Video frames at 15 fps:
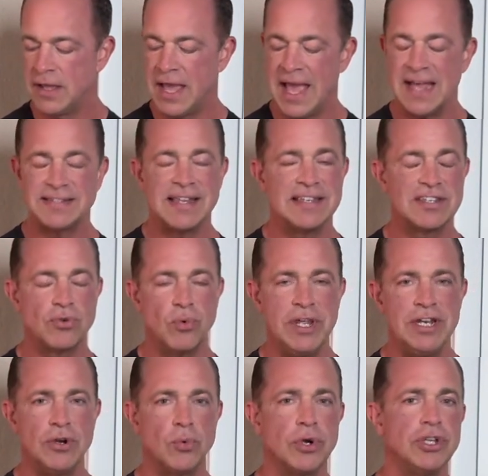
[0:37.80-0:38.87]
As a
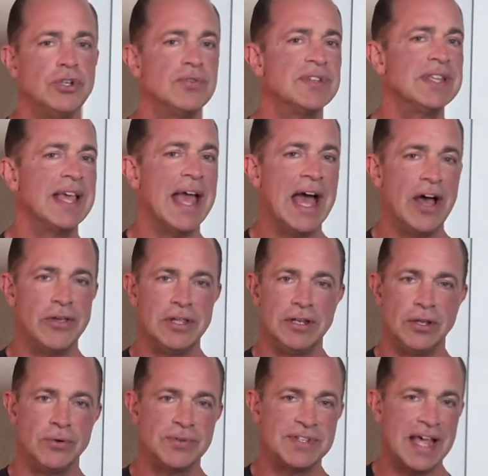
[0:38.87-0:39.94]
sweetener, we're using
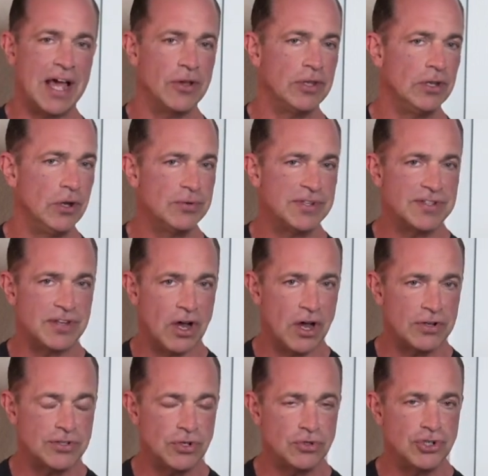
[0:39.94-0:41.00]
allulose. Allulose is
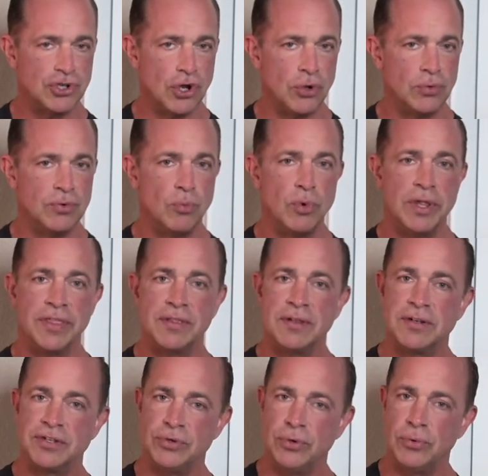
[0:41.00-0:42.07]
also shown
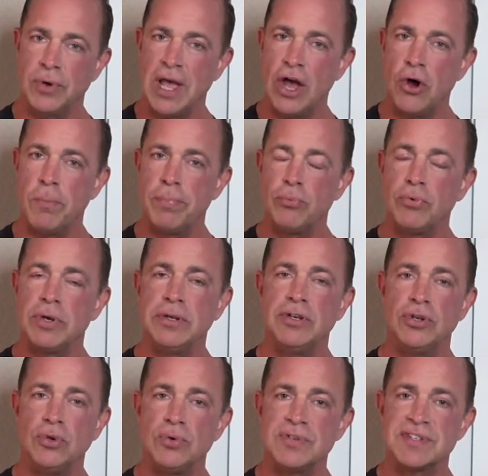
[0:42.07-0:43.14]
to help
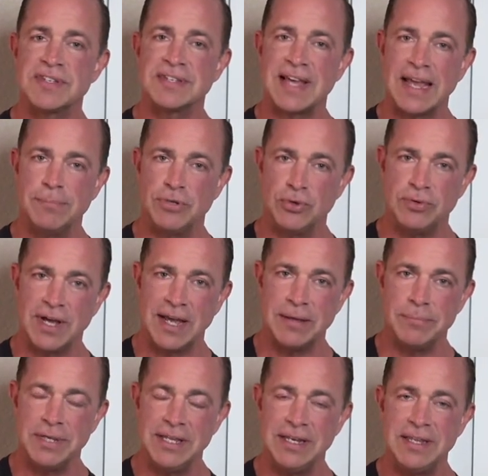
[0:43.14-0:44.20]
reduce type 2
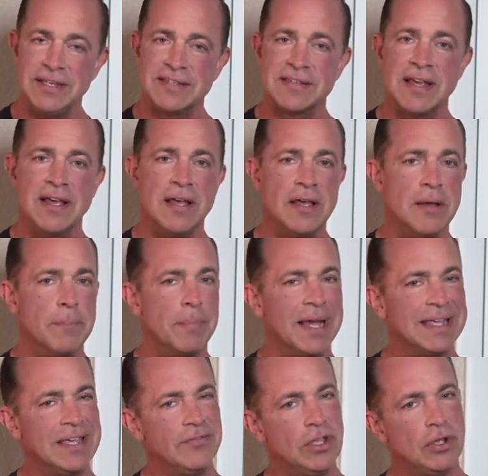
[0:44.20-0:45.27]
diabetes by
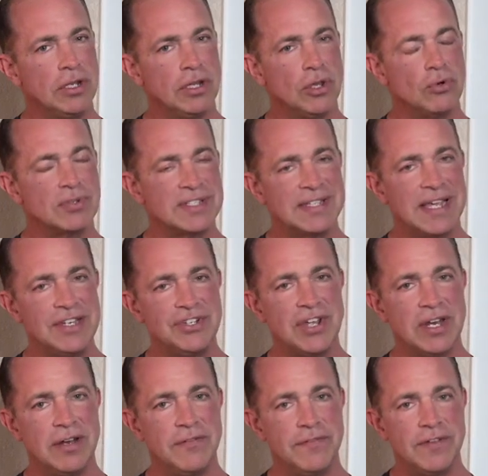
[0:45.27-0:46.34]
giving you a little
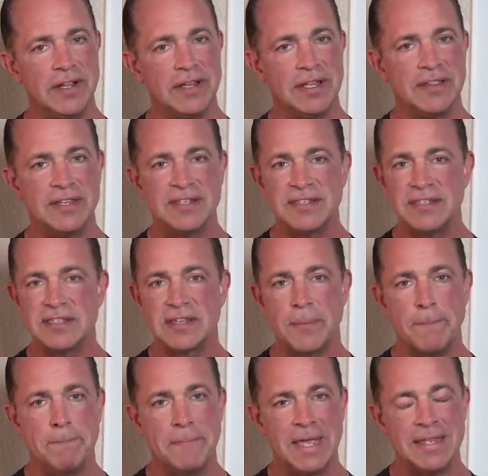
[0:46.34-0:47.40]
satiated feeling. This is
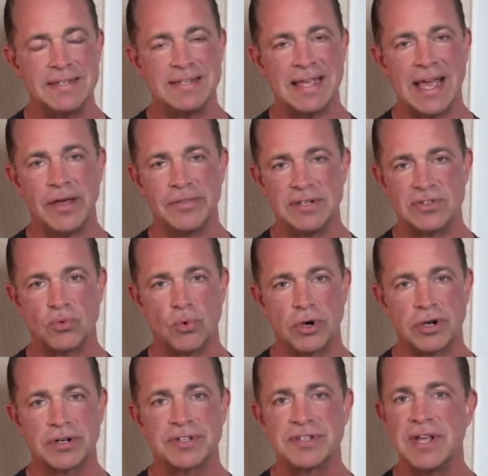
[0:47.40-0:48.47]
amazing how this
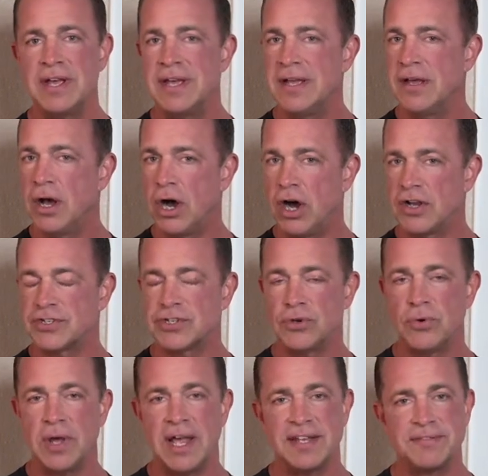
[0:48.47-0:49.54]
works.
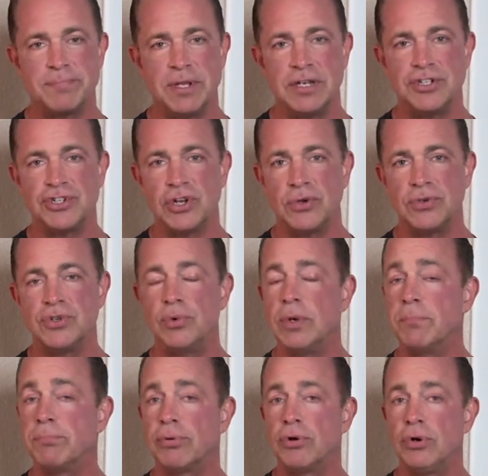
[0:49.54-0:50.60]
Also has been shown to
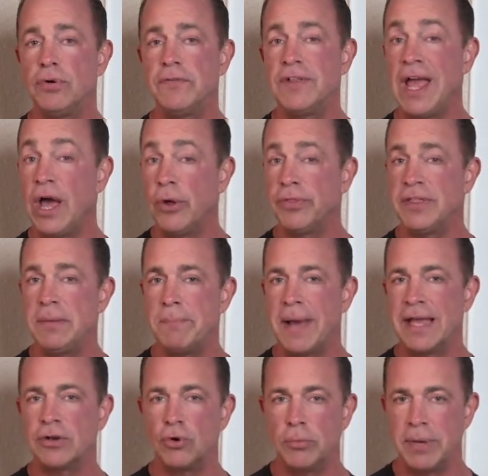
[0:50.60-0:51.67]
improve healthy
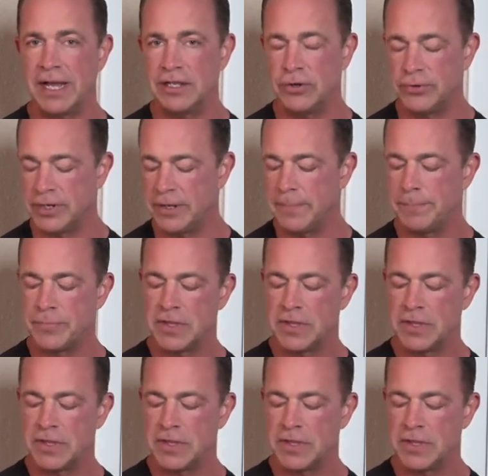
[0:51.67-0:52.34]
microbiota.